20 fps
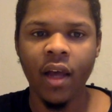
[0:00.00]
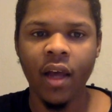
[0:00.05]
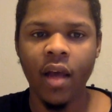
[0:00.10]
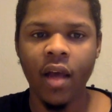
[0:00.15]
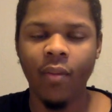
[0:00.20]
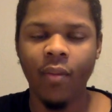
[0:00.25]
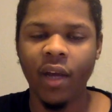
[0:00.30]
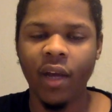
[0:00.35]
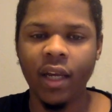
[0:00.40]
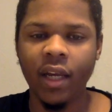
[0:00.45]

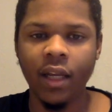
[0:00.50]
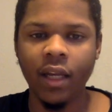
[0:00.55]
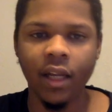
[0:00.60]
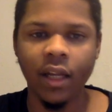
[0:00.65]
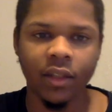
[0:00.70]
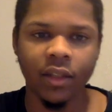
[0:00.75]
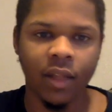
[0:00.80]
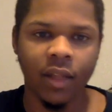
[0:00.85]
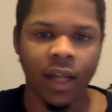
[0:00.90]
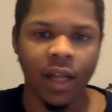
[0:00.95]
But he
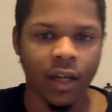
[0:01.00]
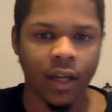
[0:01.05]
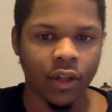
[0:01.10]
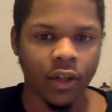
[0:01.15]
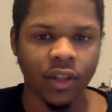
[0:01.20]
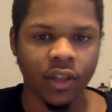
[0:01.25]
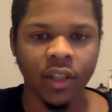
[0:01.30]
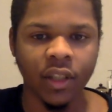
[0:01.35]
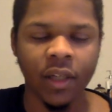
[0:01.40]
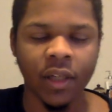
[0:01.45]
looks like a
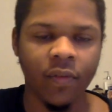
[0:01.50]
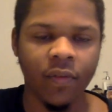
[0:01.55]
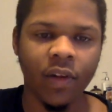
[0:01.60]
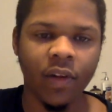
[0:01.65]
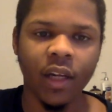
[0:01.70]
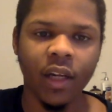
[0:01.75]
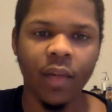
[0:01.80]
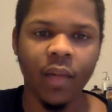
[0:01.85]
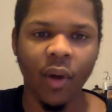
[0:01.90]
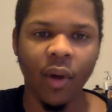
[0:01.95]

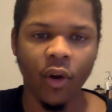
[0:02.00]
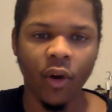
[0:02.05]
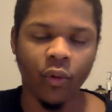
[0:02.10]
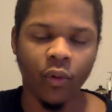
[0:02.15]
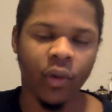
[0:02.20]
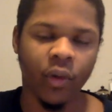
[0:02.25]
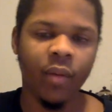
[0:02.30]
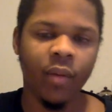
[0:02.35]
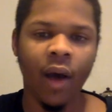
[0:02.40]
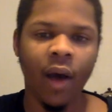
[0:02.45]
significantly better
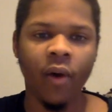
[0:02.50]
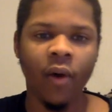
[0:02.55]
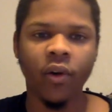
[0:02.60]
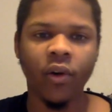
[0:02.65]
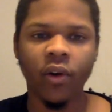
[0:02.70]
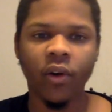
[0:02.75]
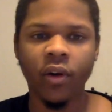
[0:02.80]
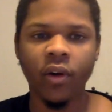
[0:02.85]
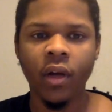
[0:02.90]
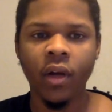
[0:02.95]

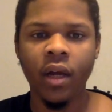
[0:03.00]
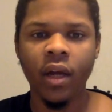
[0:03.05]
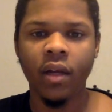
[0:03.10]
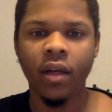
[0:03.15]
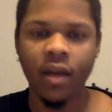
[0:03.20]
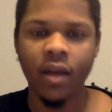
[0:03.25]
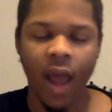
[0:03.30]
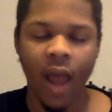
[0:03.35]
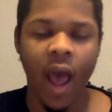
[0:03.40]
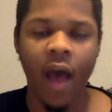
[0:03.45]
rebounder
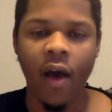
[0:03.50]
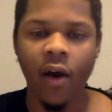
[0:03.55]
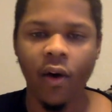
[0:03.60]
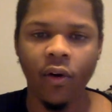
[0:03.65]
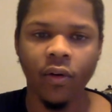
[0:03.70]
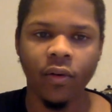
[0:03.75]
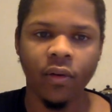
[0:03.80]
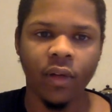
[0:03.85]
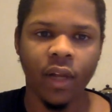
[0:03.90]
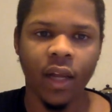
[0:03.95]

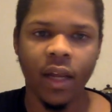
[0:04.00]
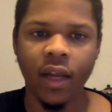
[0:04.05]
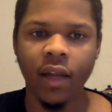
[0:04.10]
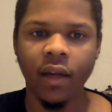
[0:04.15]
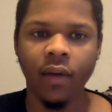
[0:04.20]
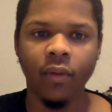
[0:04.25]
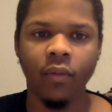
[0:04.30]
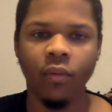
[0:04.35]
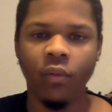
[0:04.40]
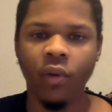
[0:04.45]
now
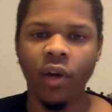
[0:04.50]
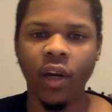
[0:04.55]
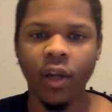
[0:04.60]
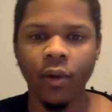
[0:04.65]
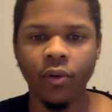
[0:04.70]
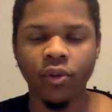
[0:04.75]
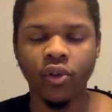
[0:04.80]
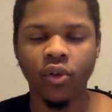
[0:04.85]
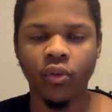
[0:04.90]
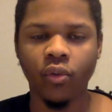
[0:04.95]
than when he
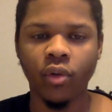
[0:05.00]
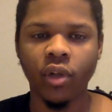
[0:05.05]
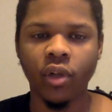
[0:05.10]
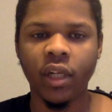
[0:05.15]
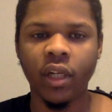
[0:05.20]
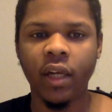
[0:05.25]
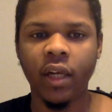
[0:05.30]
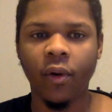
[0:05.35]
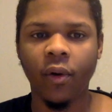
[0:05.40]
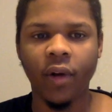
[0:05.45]
was a
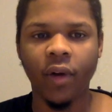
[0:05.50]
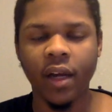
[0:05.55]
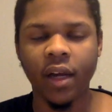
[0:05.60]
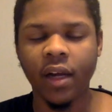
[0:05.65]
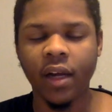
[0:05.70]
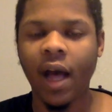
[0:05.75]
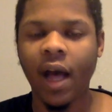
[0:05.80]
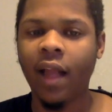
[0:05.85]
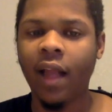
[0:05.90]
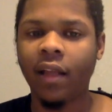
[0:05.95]
rookie or in
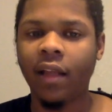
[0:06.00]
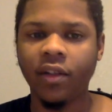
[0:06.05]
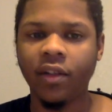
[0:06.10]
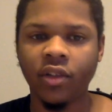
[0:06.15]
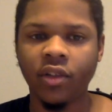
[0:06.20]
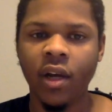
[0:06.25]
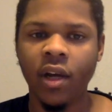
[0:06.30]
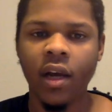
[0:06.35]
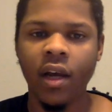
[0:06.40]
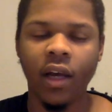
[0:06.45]
college.
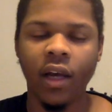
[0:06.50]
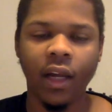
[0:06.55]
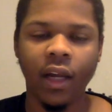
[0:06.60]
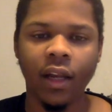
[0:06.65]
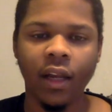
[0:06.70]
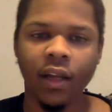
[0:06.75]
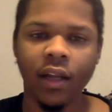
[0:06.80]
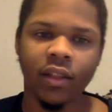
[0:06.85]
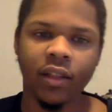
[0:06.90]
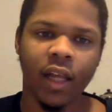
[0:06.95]
He
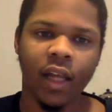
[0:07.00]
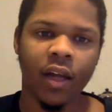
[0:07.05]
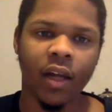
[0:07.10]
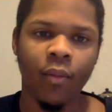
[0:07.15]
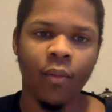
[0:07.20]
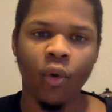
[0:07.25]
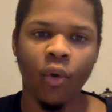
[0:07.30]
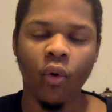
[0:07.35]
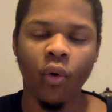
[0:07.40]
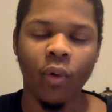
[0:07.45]
looks like a
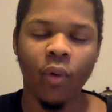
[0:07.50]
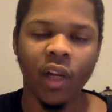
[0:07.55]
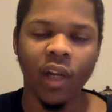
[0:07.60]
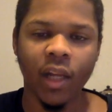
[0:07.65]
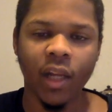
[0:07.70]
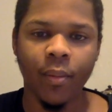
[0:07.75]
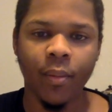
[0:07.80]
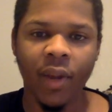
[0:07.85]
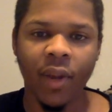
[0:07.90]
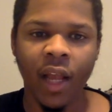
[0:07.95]
more willing
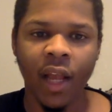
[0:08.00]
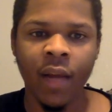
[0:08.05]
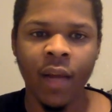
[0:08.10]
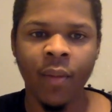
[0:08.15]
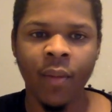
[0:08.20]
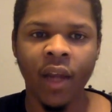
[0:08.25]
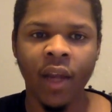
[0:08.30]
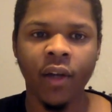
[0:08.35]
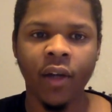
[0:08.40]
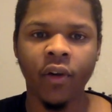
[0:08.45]

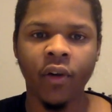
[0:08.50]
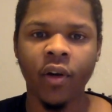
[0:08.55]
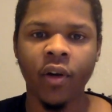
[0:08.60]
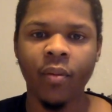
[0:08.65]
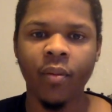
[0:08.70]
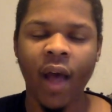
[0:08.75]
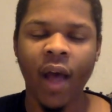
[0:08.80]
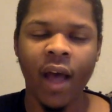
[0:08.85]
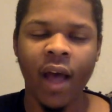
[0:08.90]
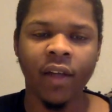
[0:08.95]
playmaker and
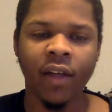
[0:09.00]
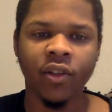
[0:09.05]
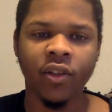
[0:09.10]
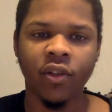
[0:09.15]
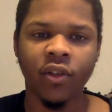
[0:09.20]
passer.